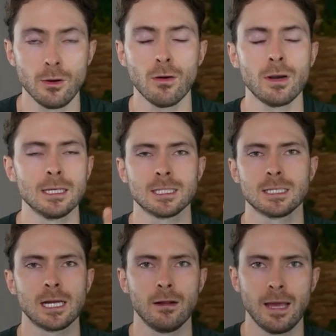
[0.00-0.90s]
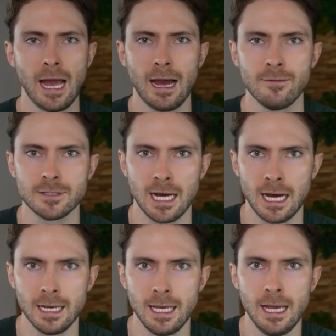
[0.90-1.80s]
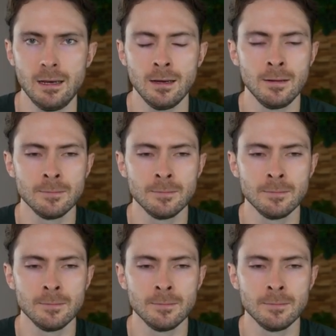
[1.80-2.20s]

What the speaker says: You don't necessarily have to ideate